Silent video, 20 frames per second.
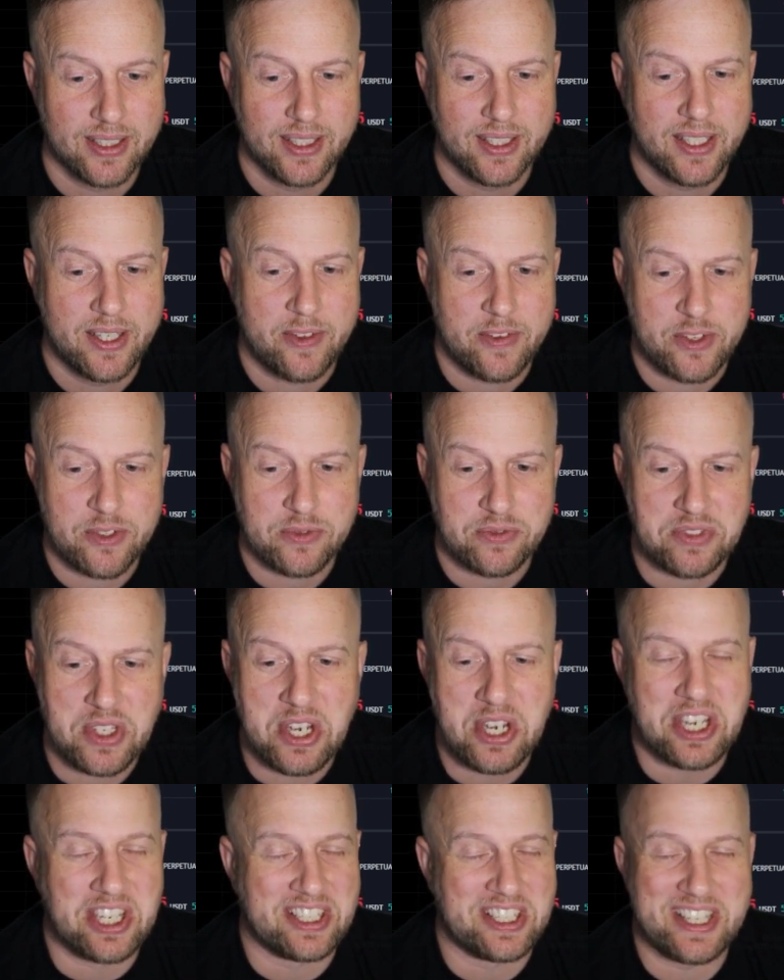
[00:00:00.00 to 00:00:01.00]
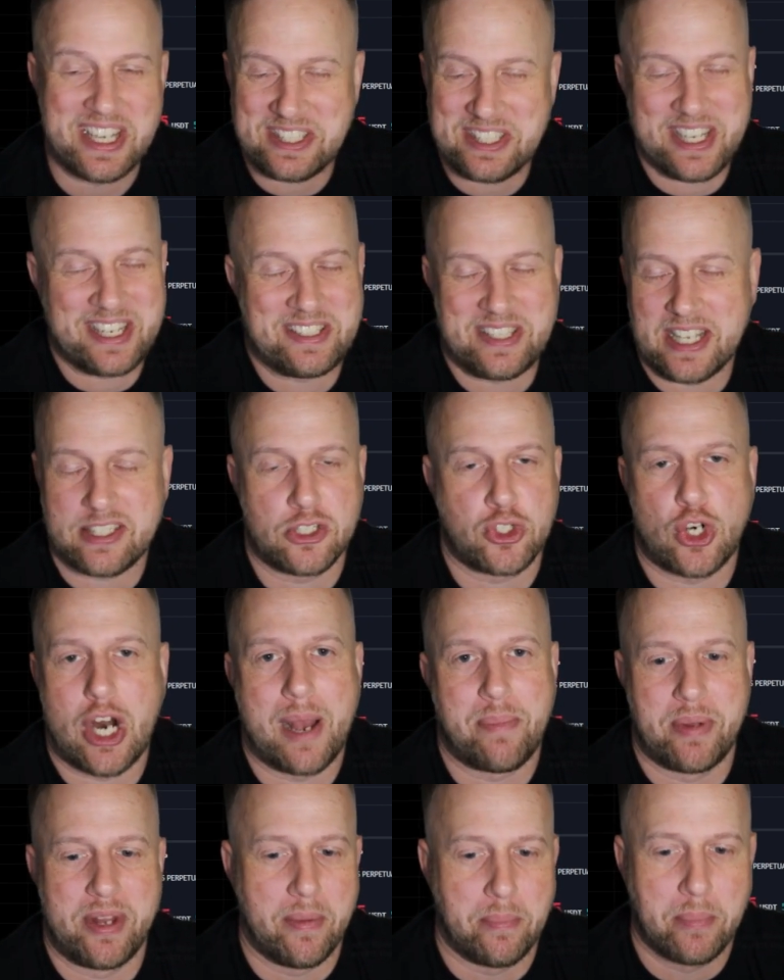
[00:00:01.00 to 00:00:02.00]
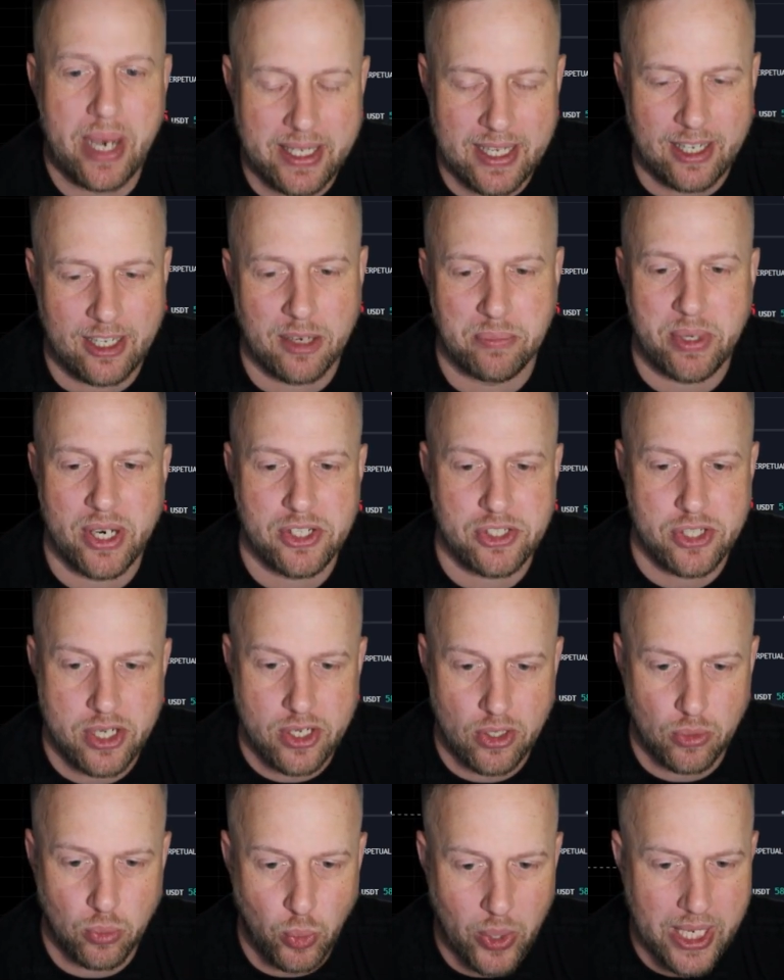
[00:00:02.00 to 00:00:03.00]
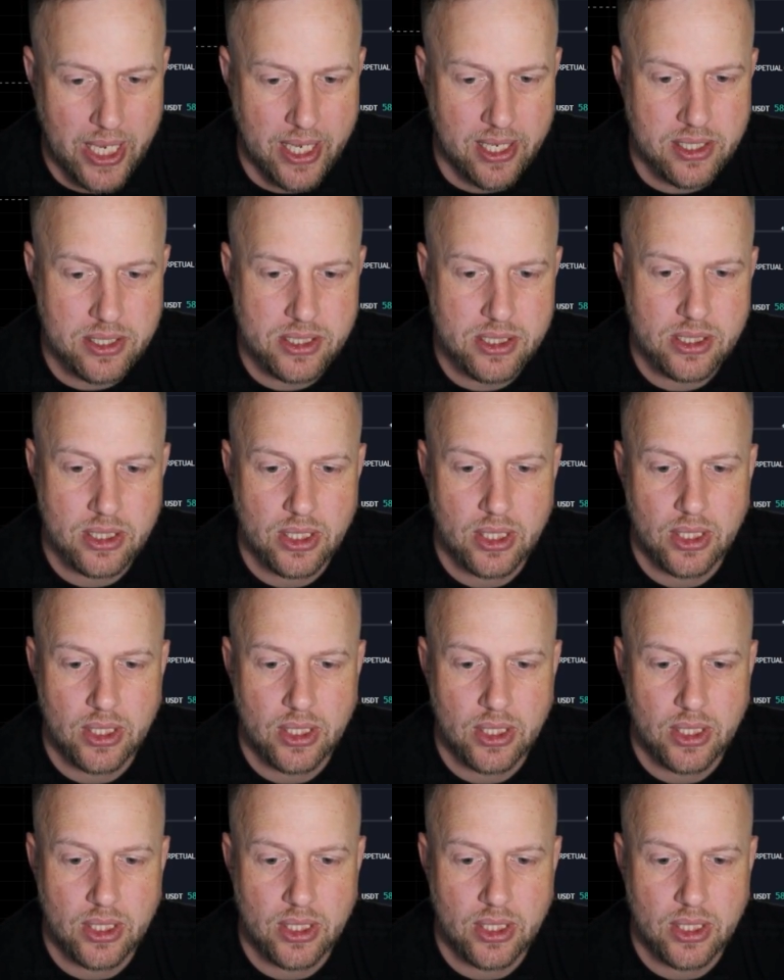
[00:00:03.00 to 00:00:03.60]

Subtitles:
That's a drop in the bucket compared to your winnings.